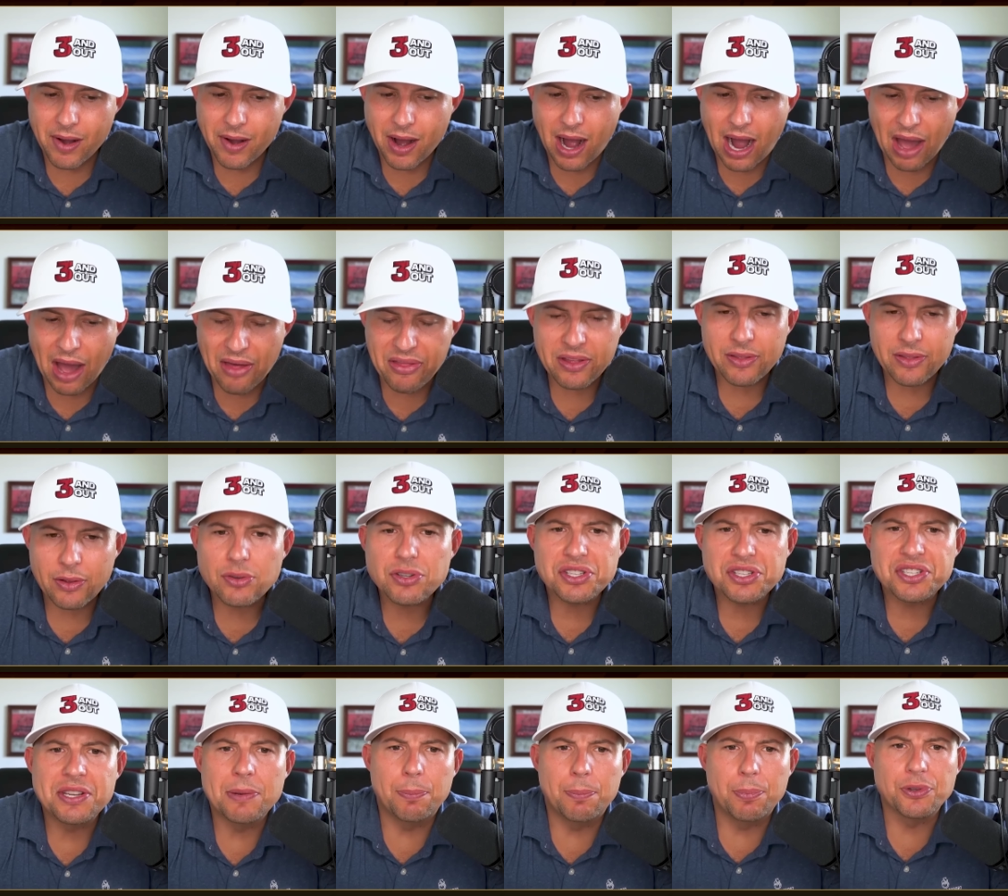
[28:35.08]
I think there's a
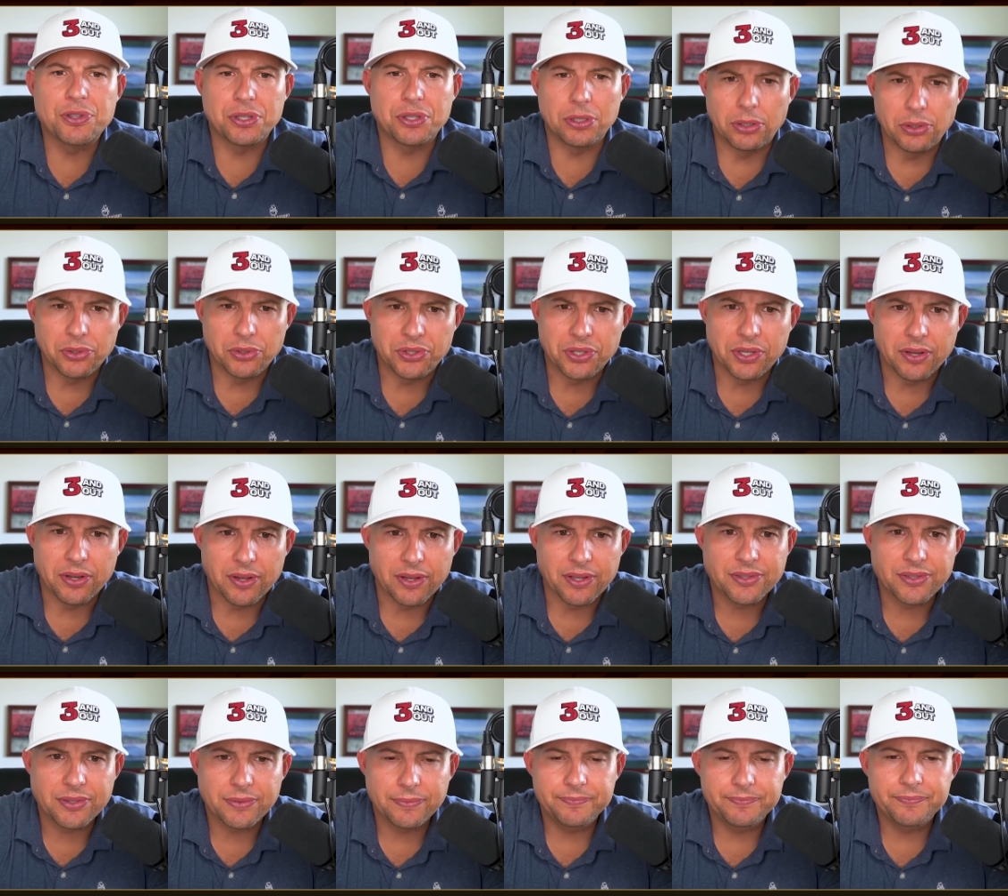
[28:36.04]
simple solution to
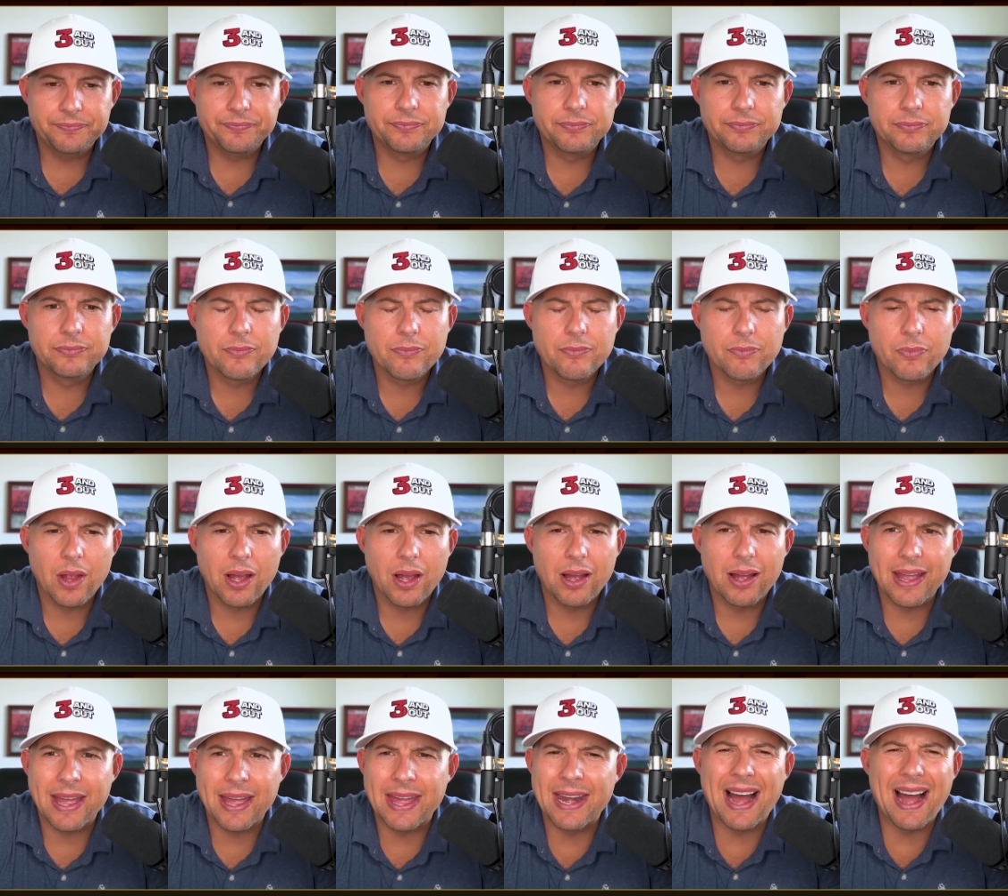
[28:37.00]
this.
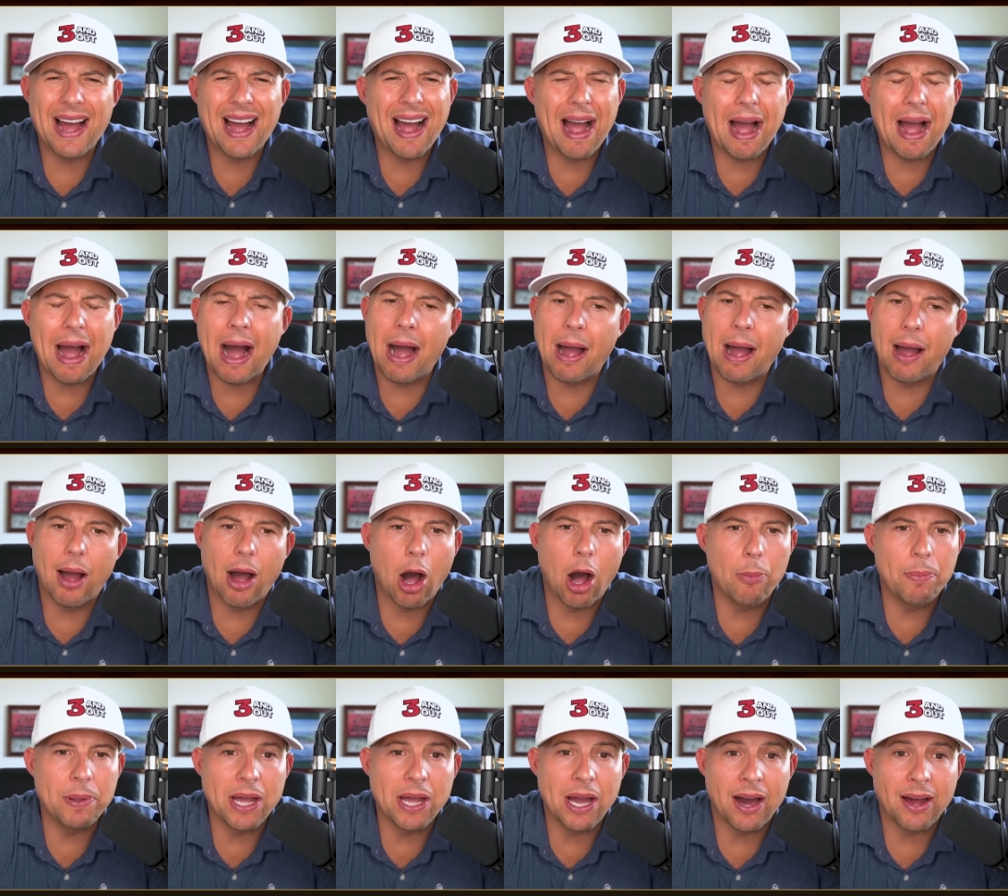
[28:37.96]
And I, will
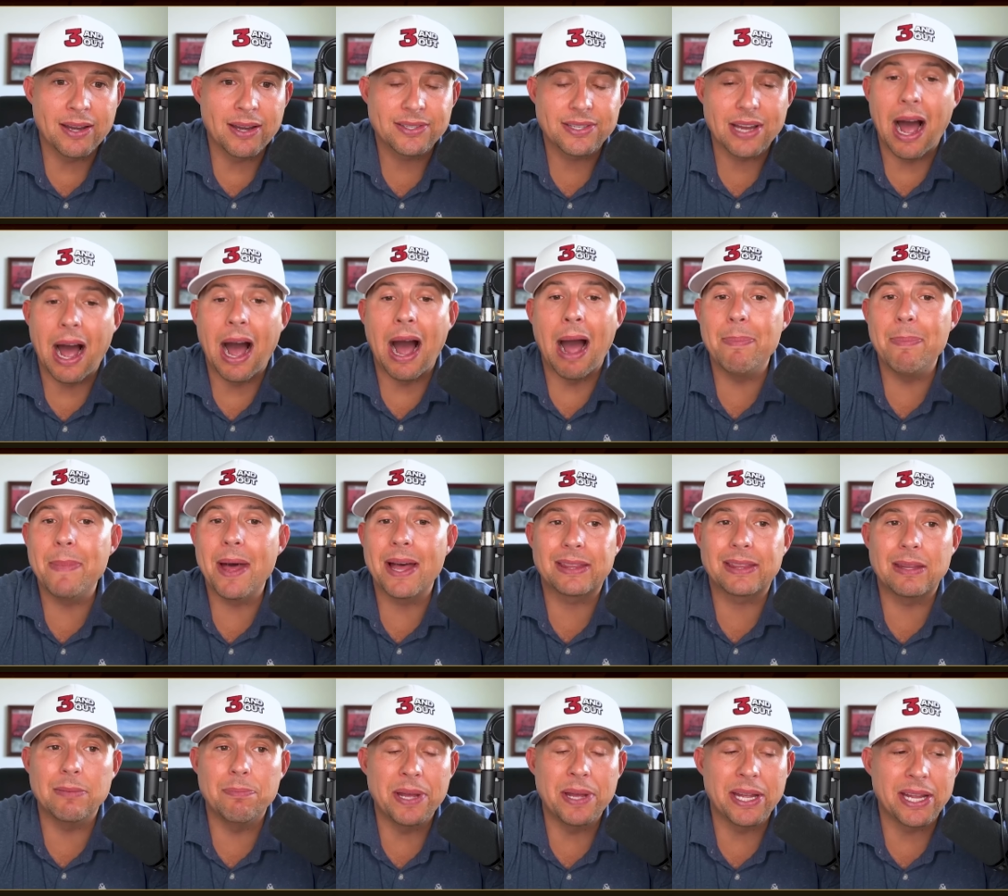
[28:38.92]
be honest, I'm not
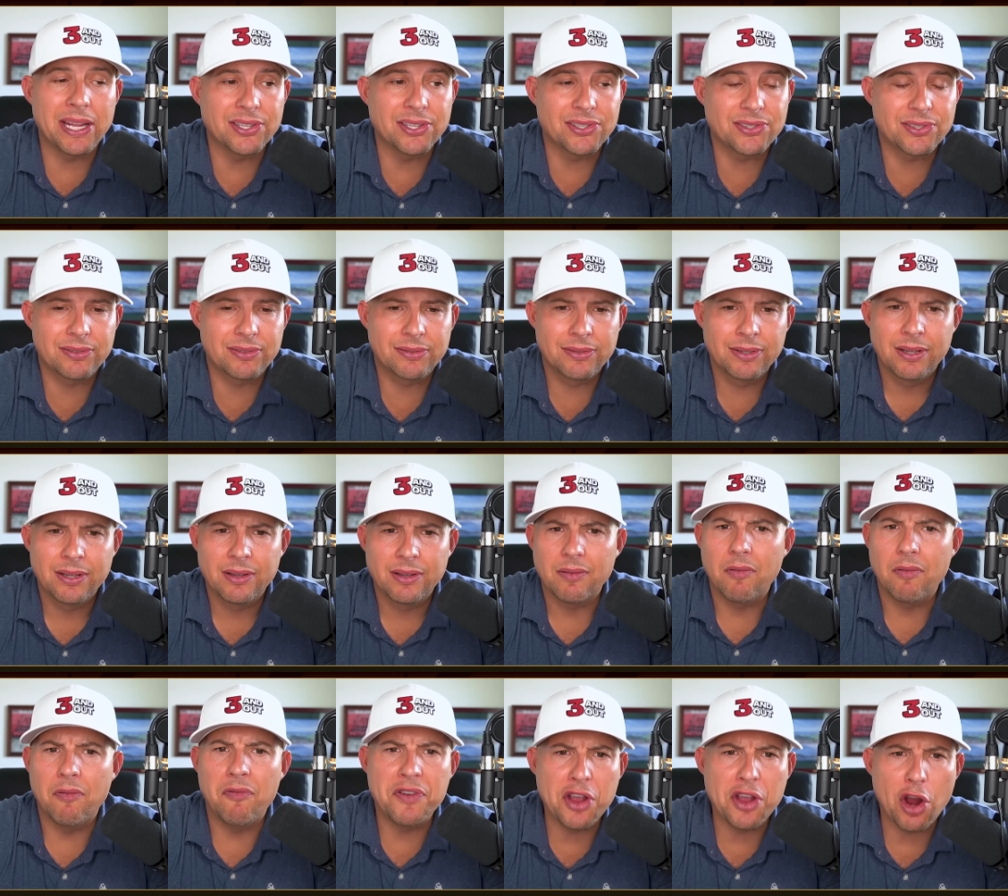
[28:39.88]
the biggest
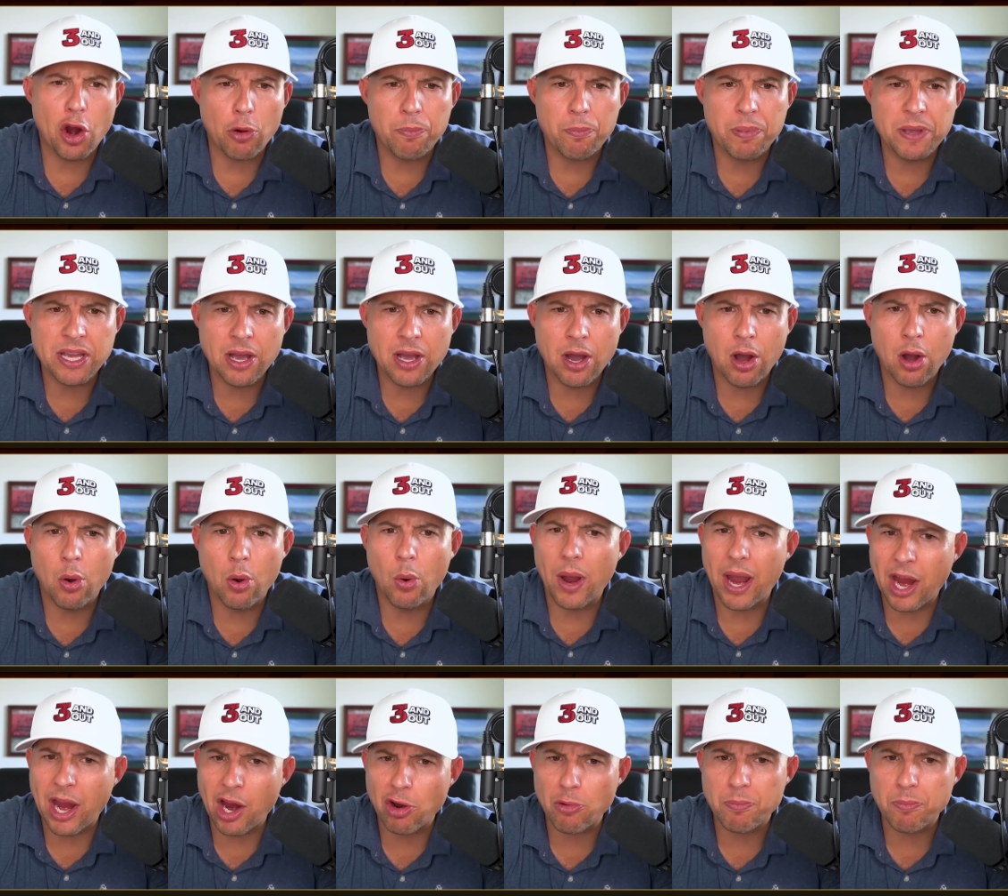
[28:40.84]
VRBO,
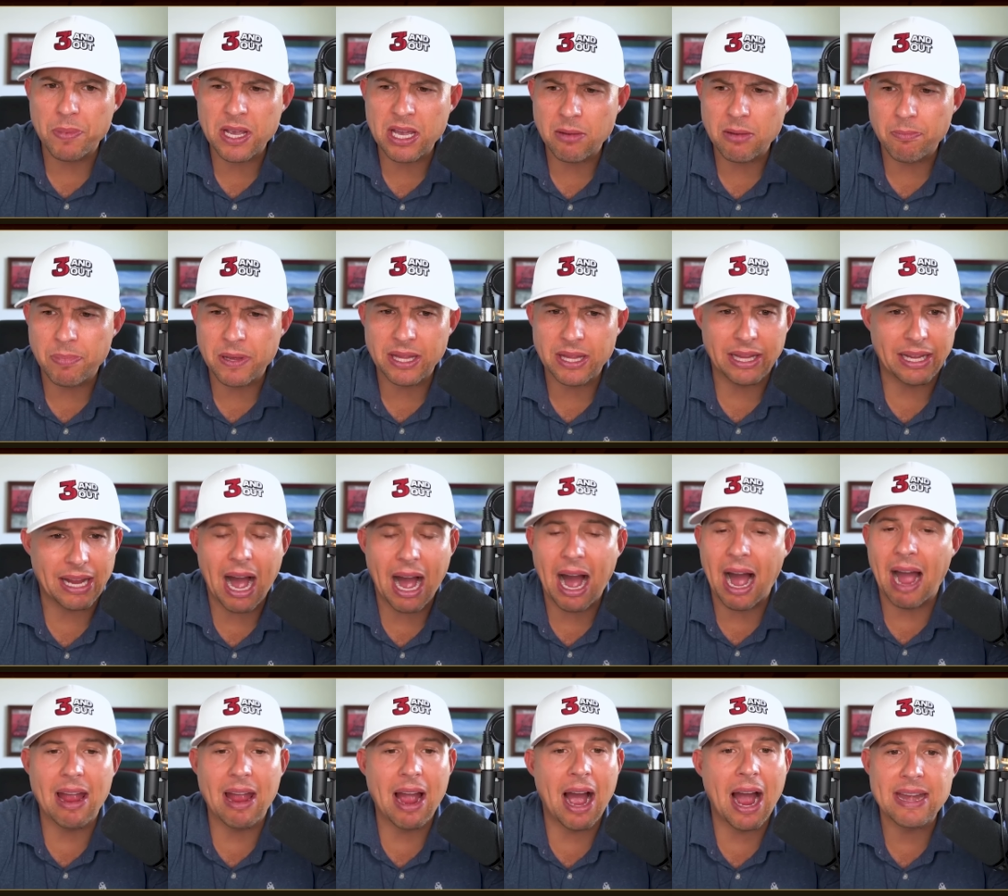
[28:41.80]
Airbnb. Like
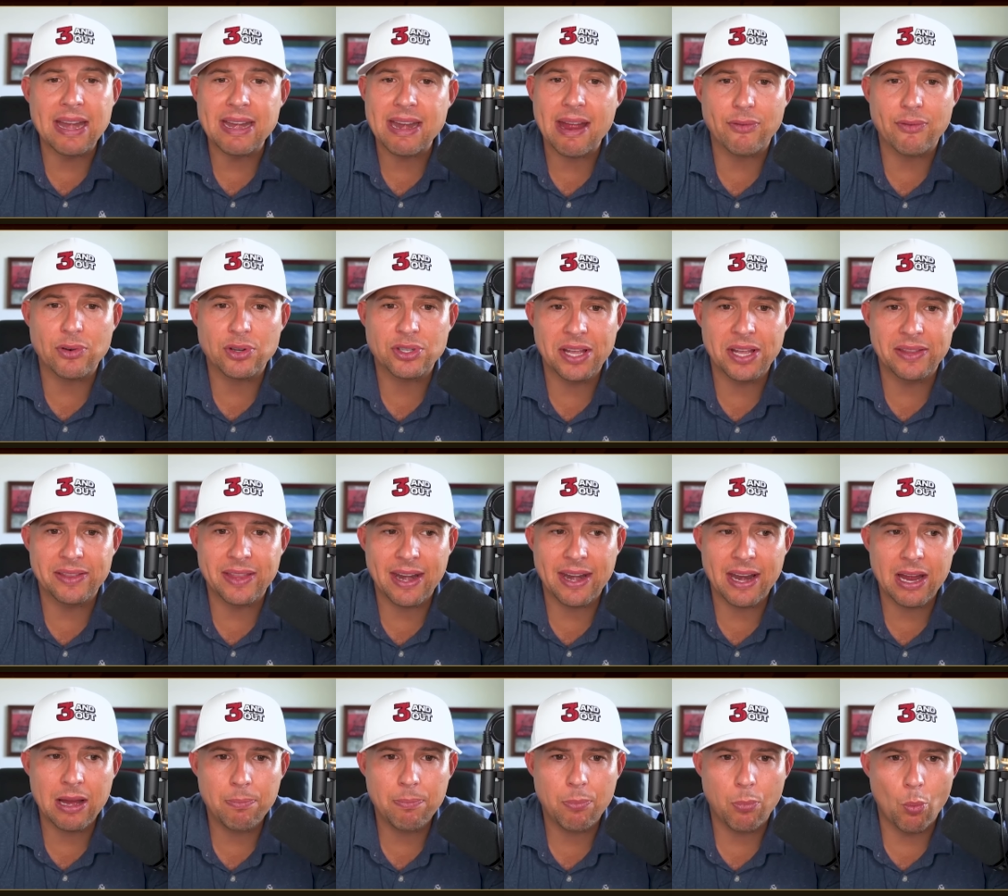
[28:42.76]
I, I never set that
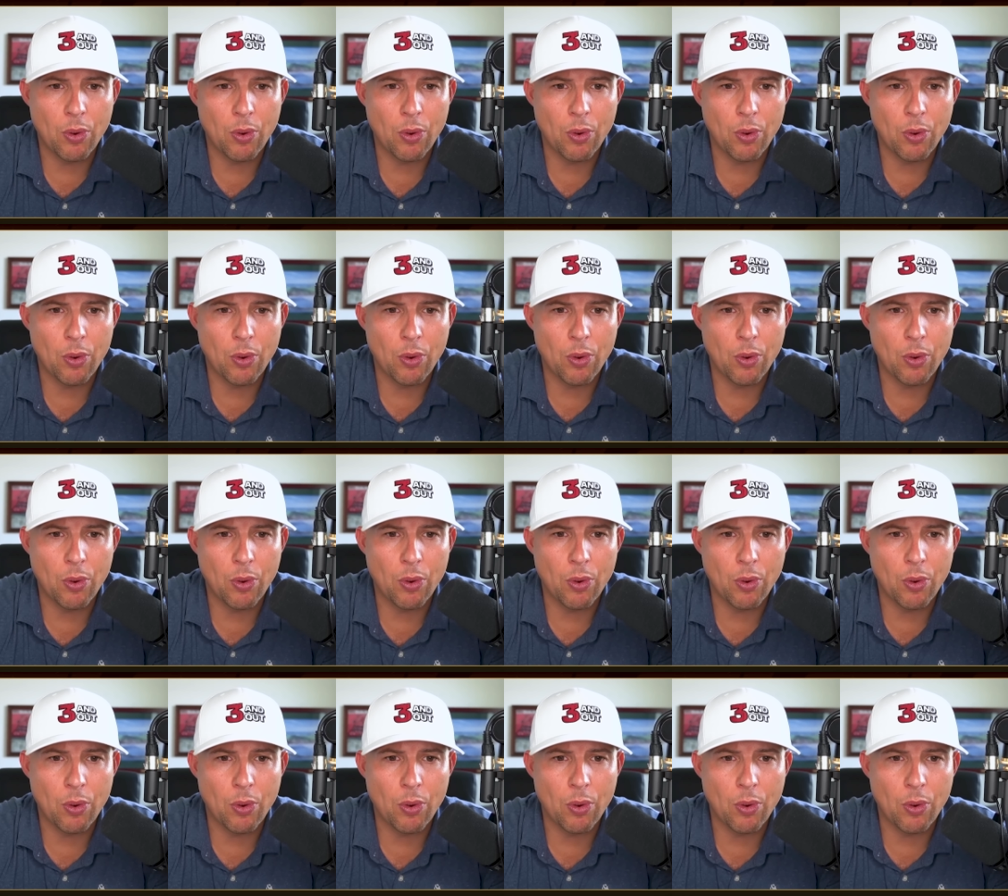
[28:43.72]
up.